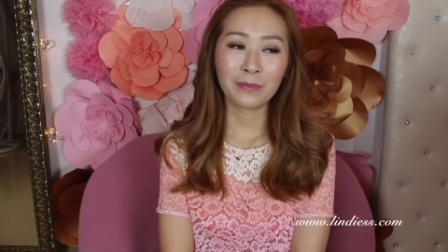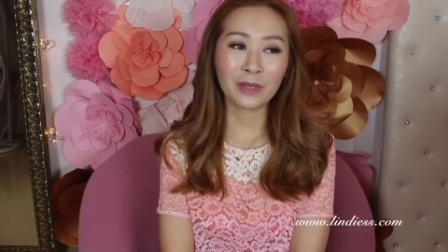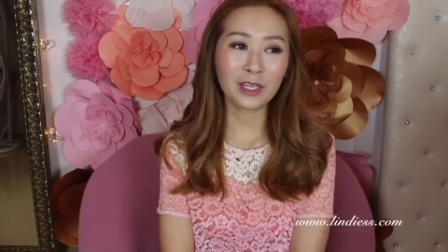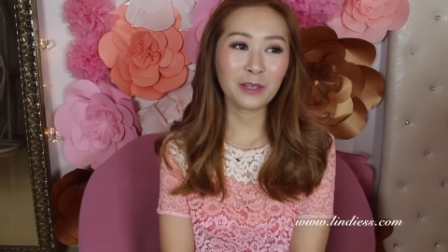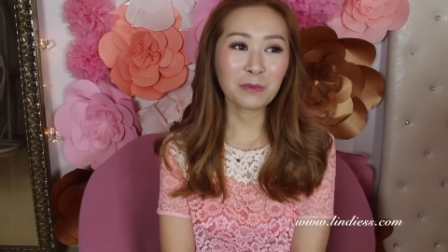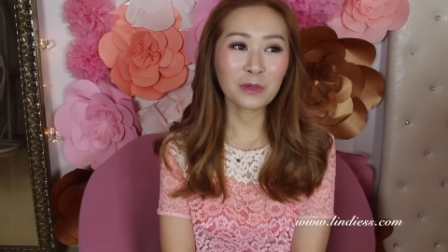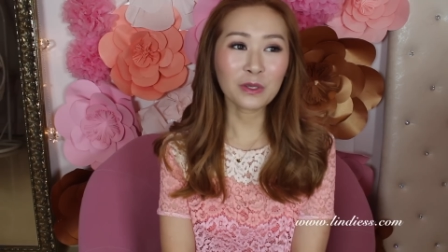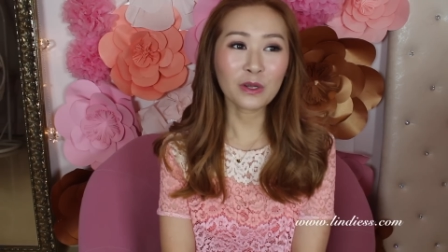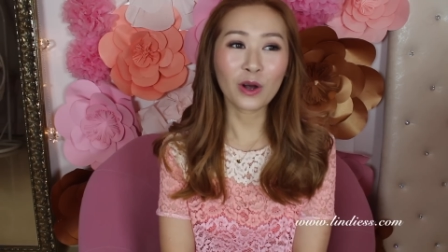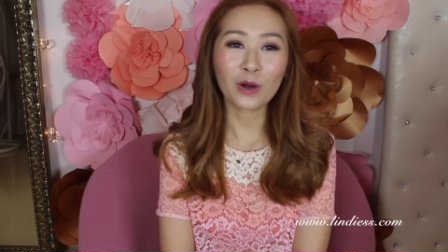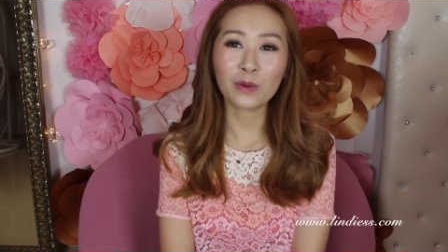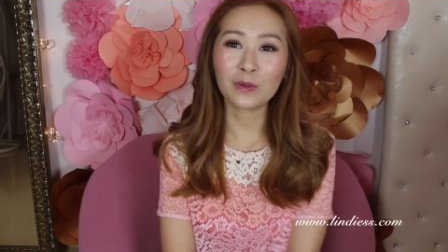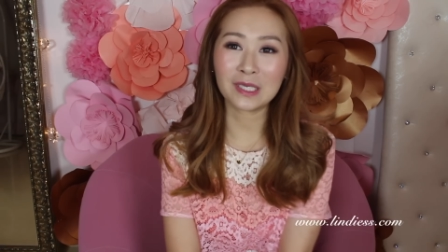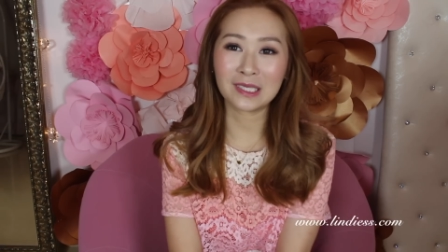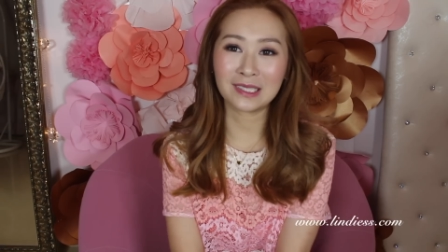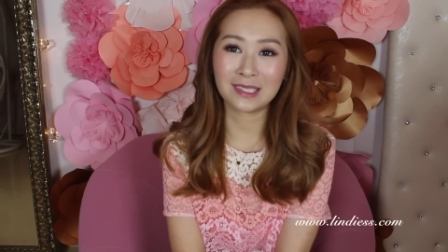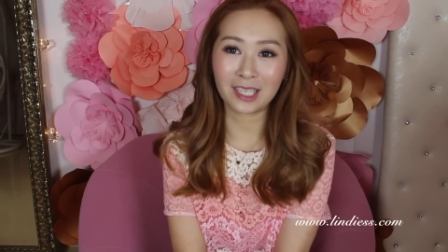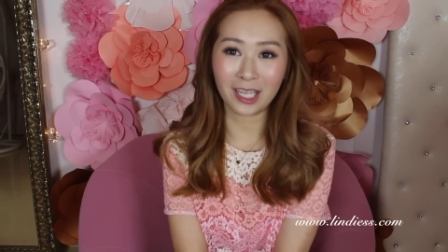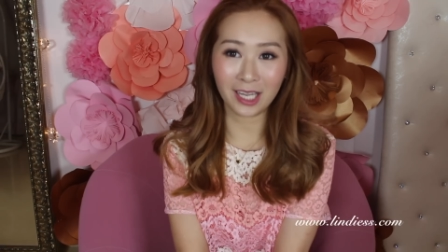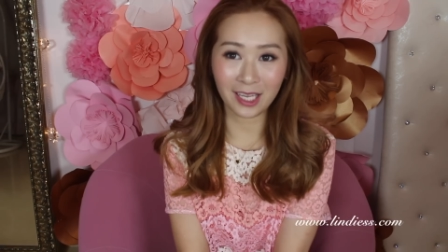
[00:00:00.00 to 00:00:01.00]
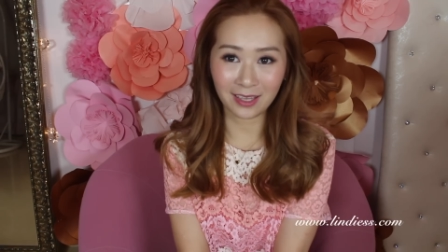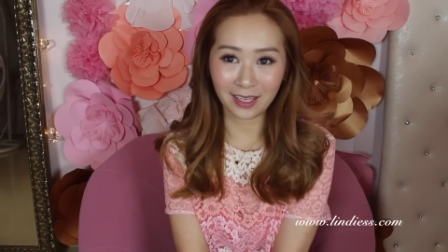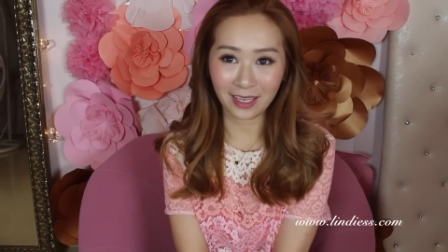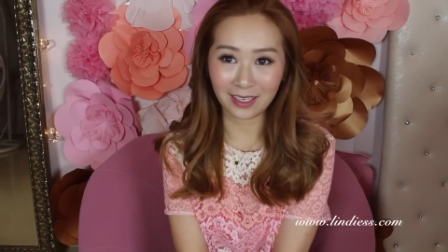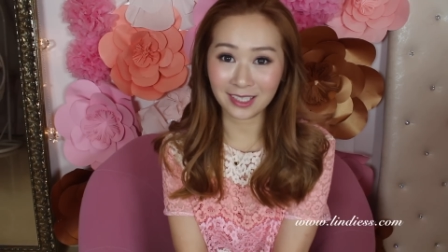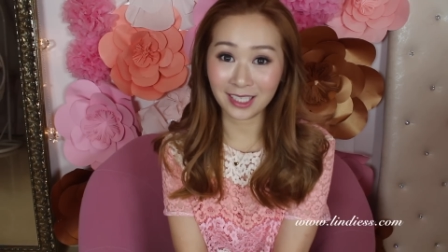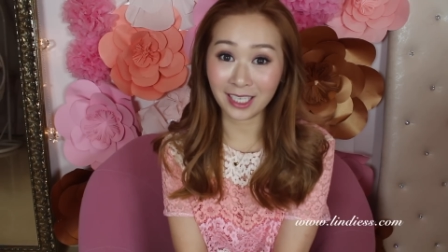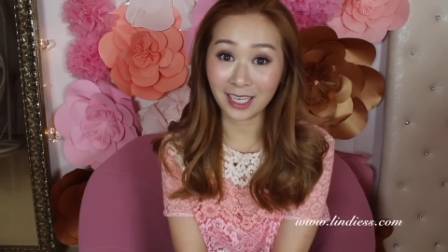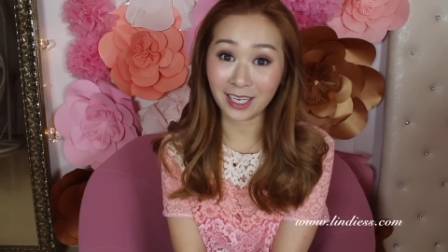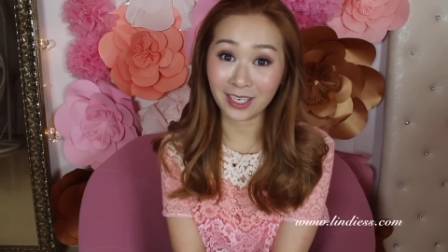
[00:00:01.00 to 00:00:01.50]
people always say
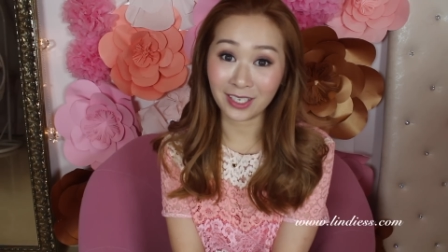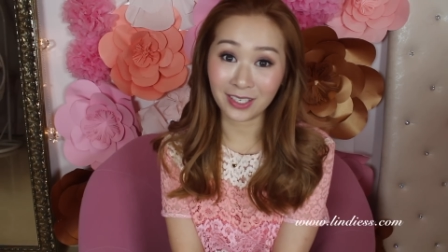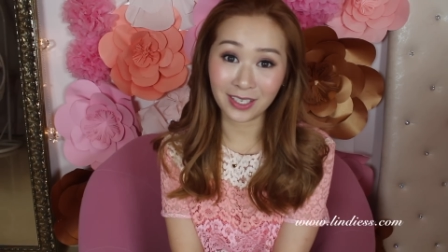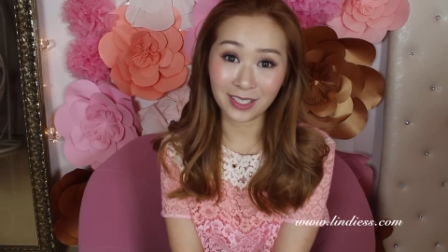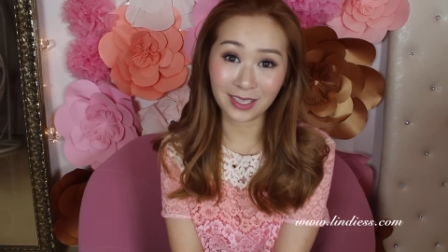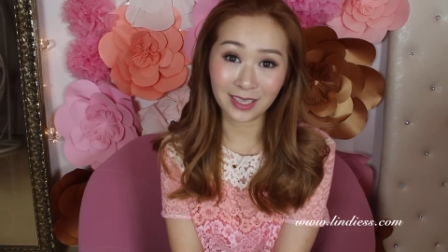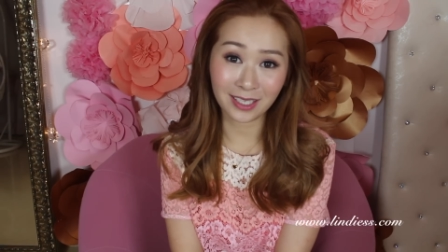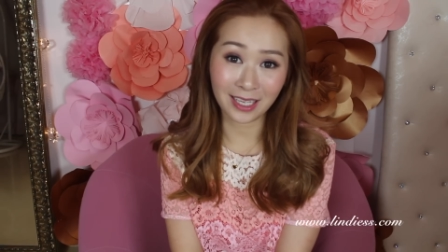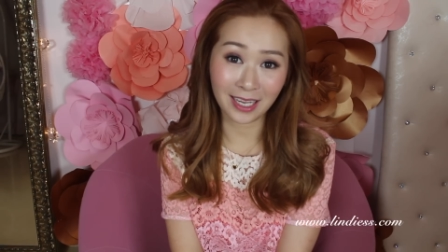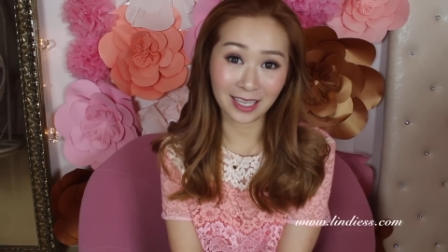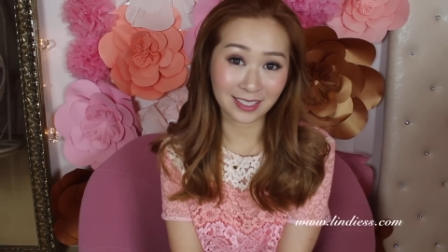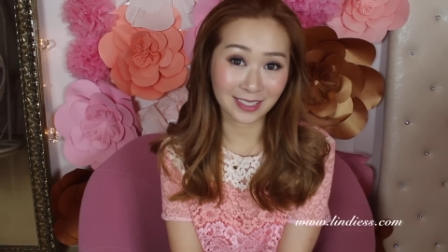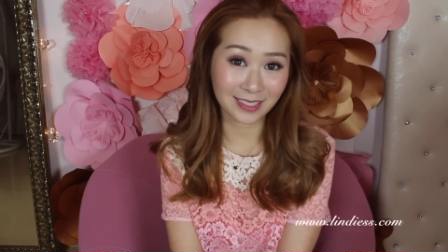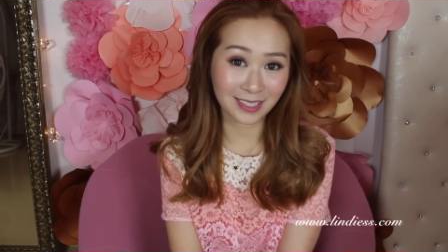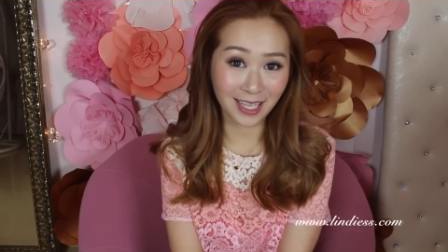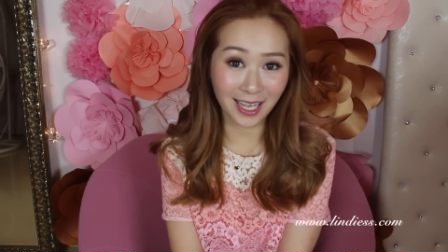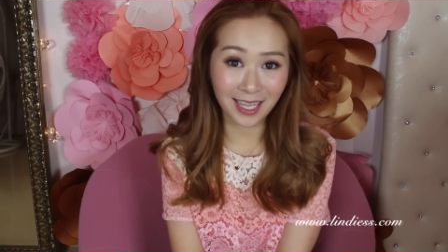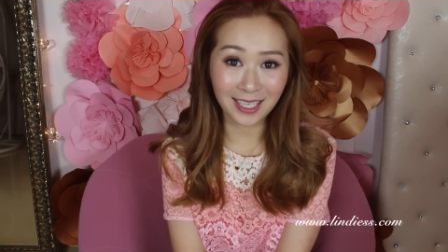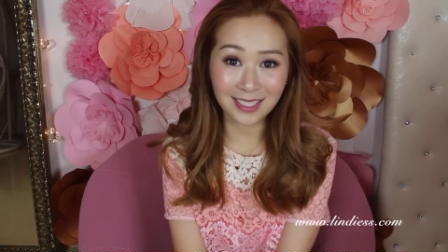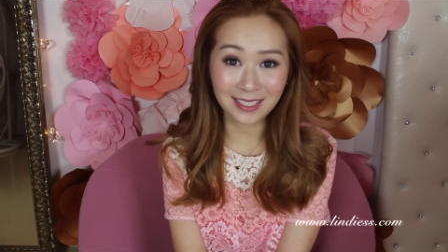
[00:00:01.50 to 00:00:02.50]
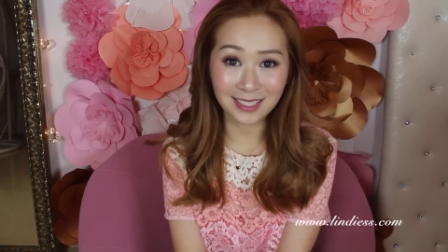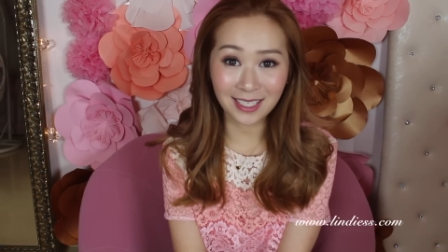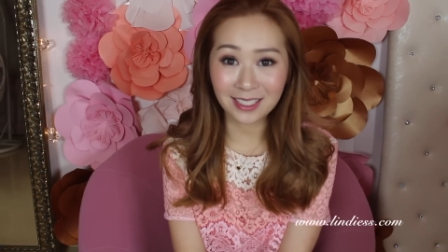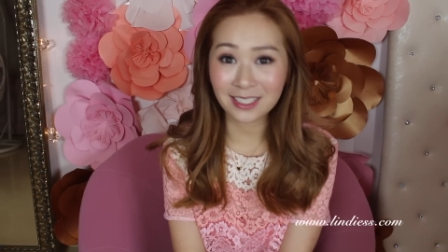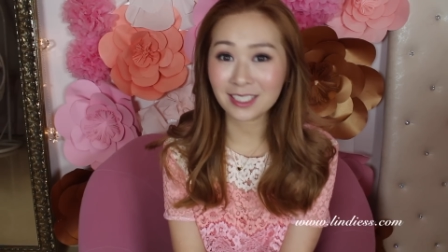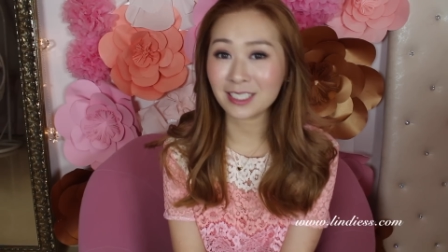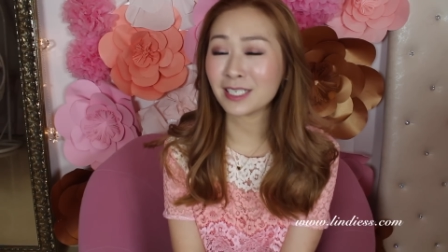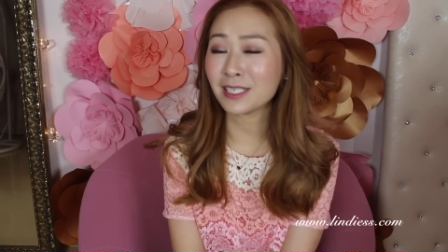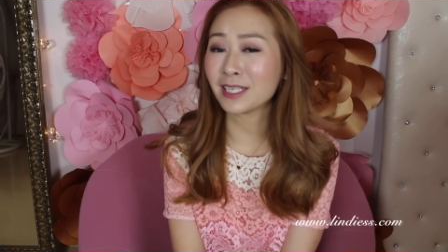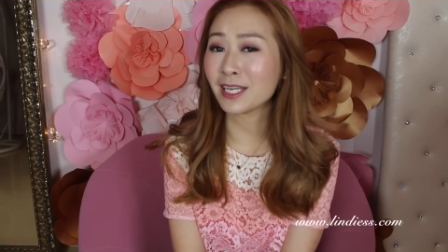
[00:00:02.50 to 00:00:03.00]
that they are not as nice
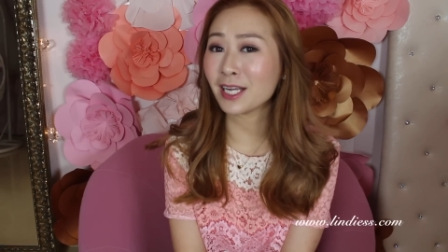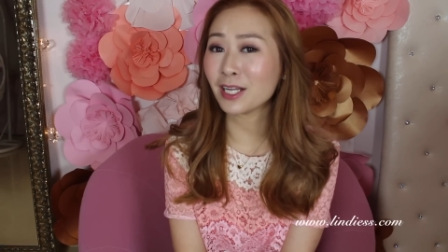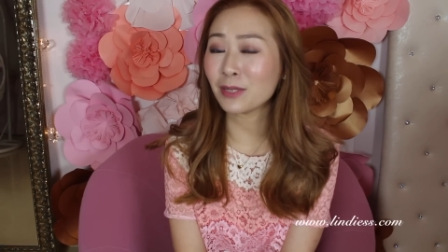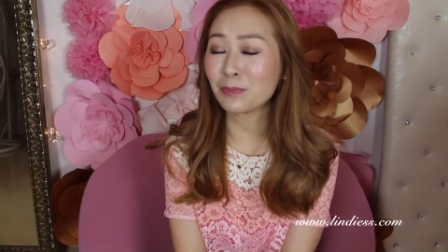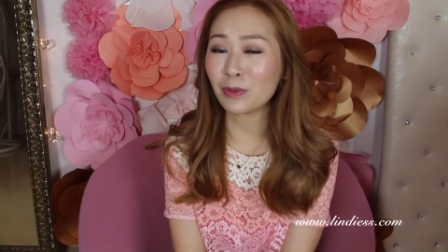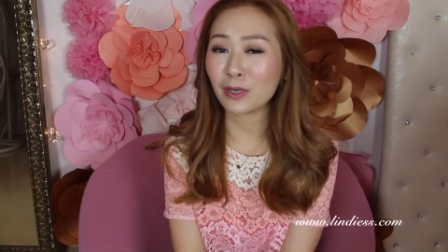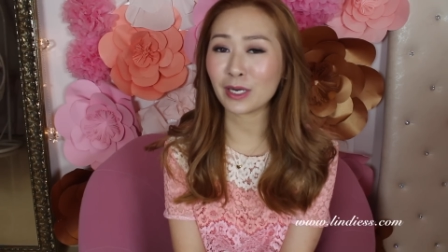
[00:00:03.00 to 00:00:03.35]
as Chanel,